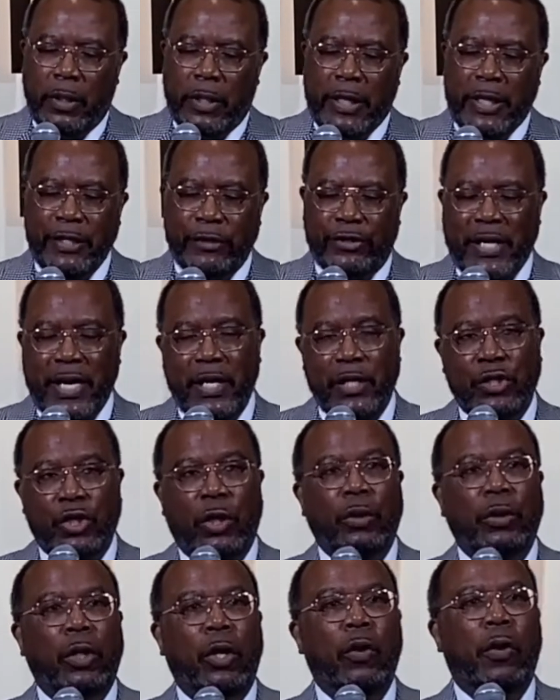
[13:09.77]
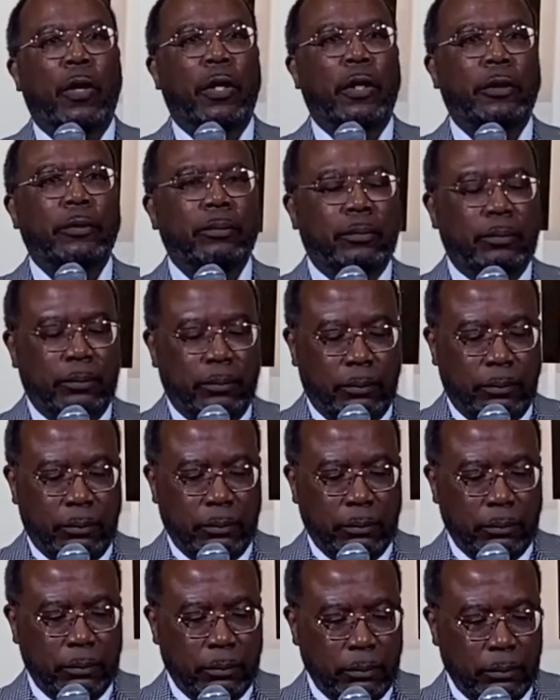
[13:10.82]
He says, Oh
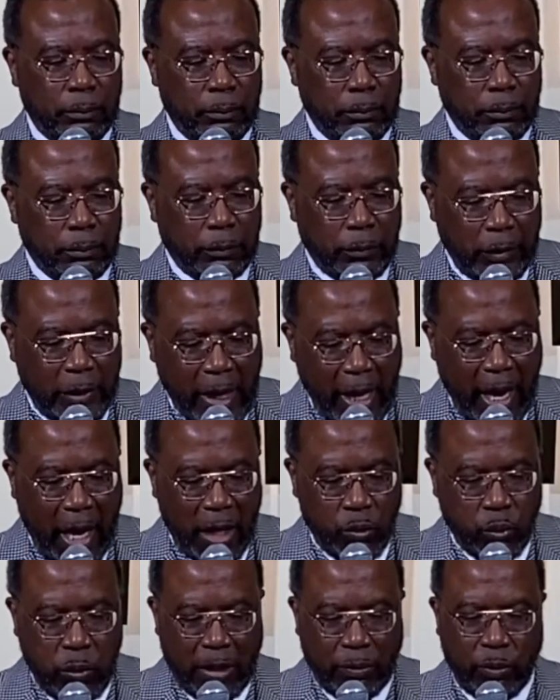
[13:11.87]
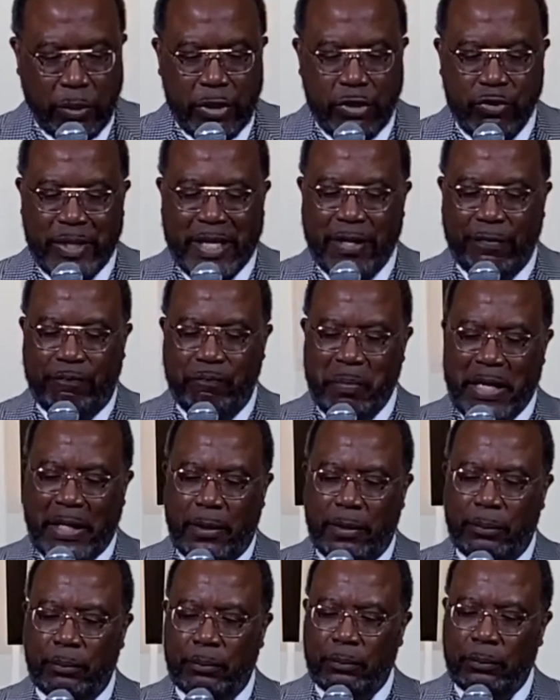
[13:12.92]
Lord, God, what will you give
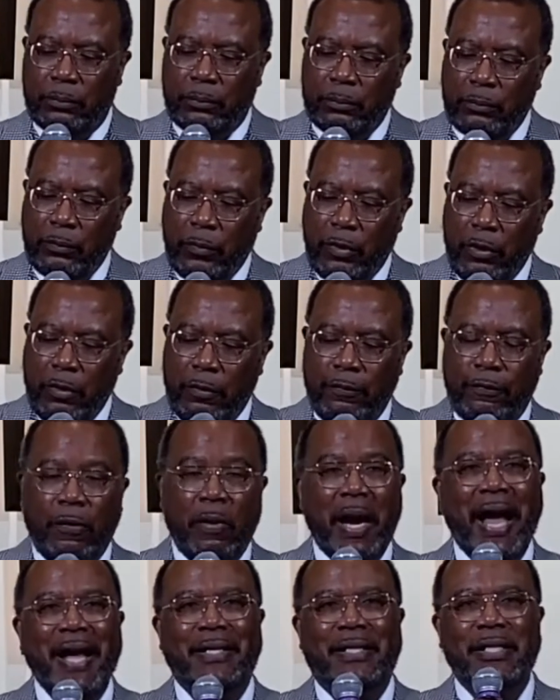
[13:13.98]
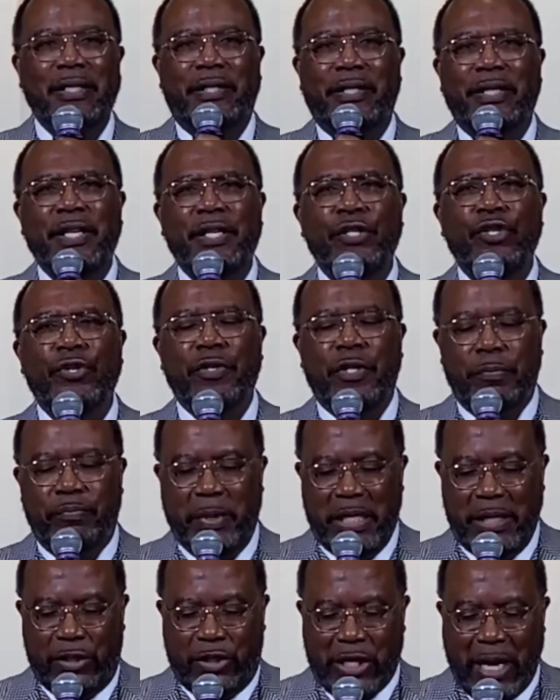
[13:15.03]
me? For I continue to
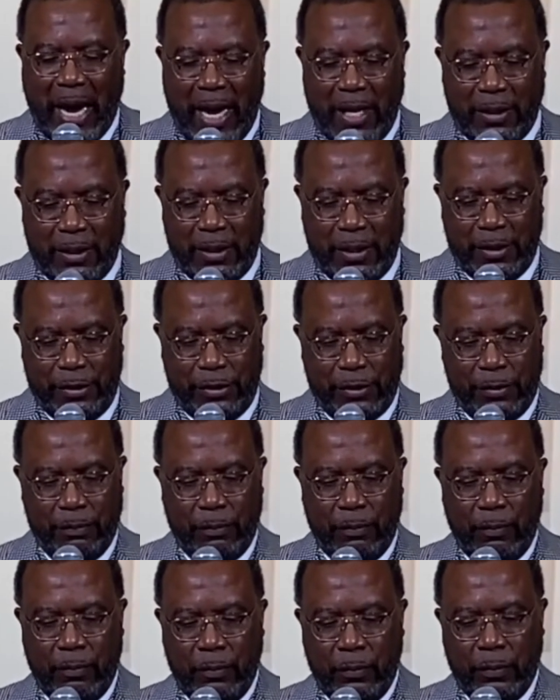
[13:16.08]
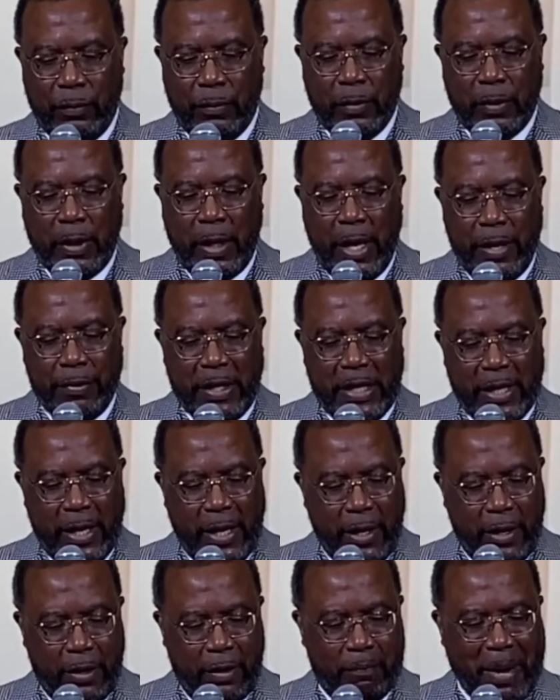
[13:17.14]
be childless, and the
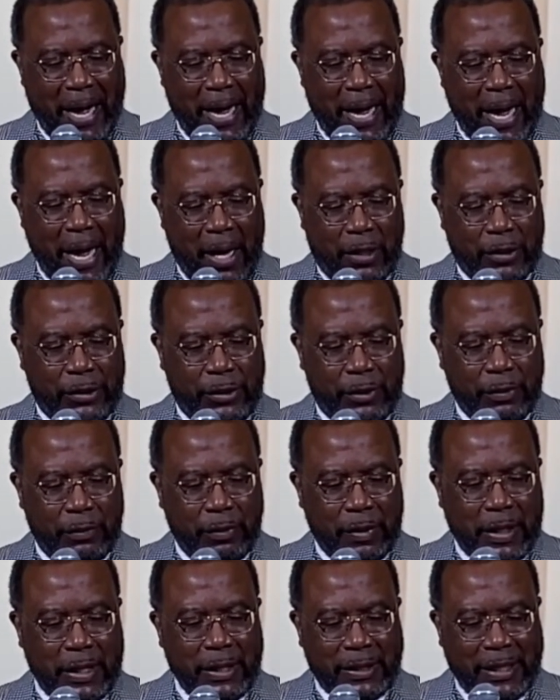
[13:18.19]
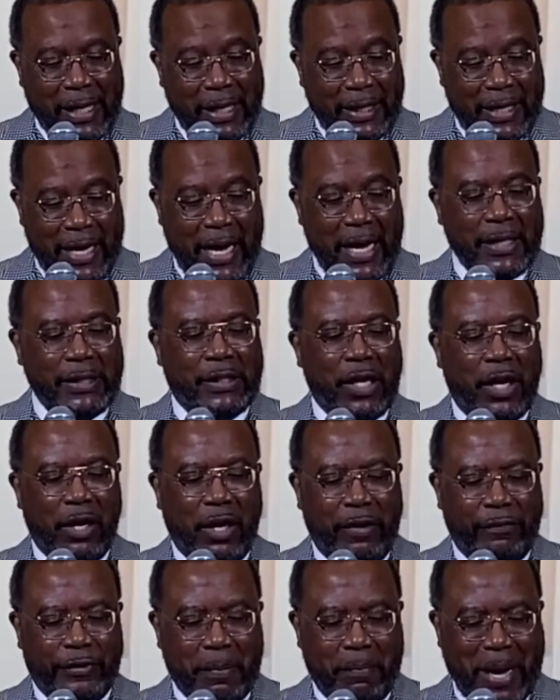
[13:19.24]
heir of my house is Eliezer
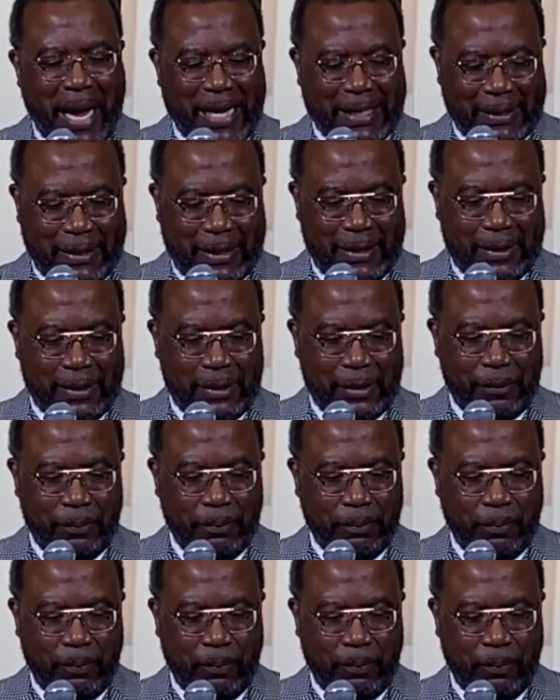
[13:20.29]
of Damascus.